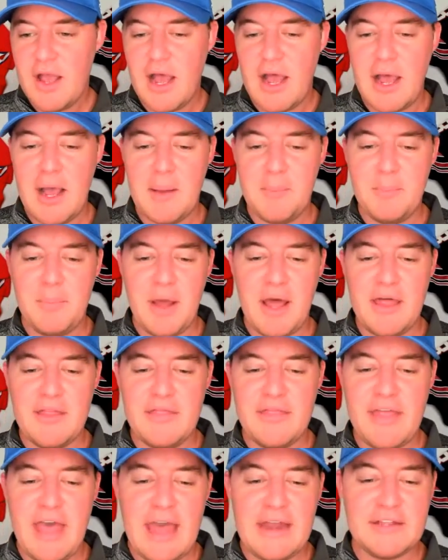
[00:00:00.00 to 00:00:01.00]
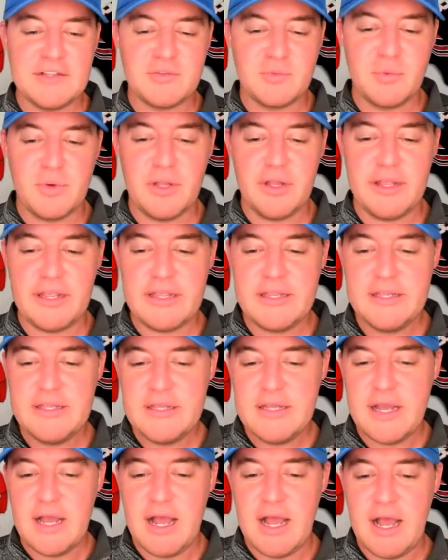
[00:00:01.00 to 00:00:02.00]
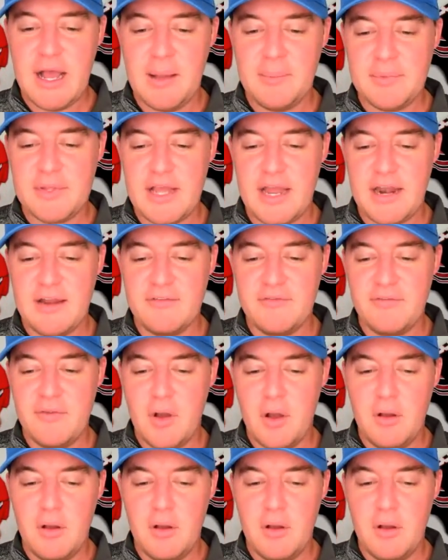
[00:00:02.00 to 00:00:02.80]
But that is really kind of